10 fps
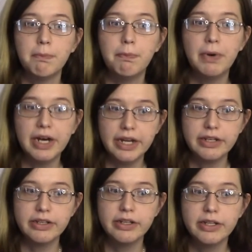but
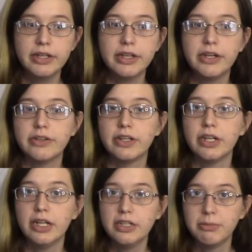there's
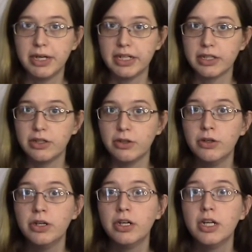another molecule
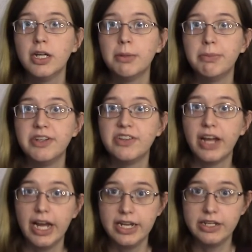
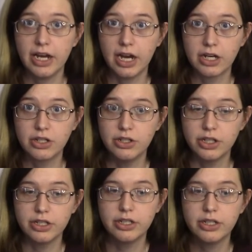besides
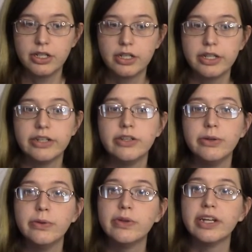oxygen that's
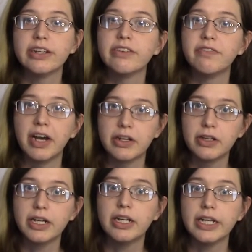used as the
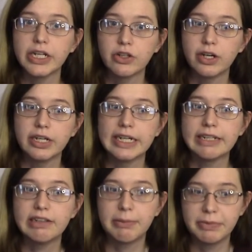final electron
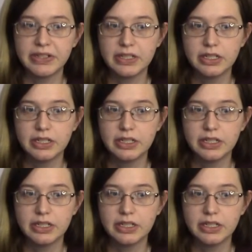acceptor.